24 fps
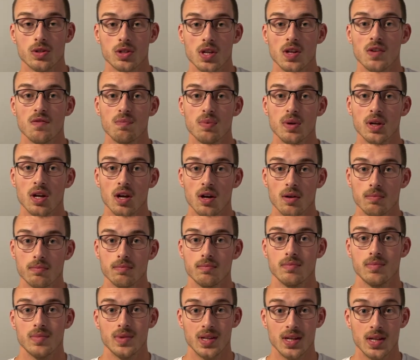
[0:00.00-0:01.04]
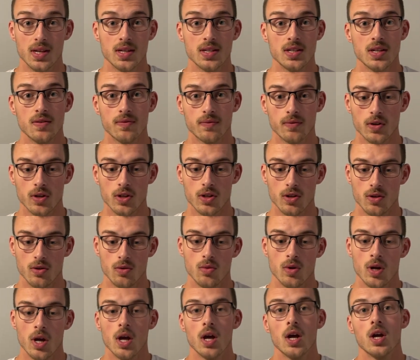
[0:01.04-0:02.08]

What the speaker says: they've become easy for you,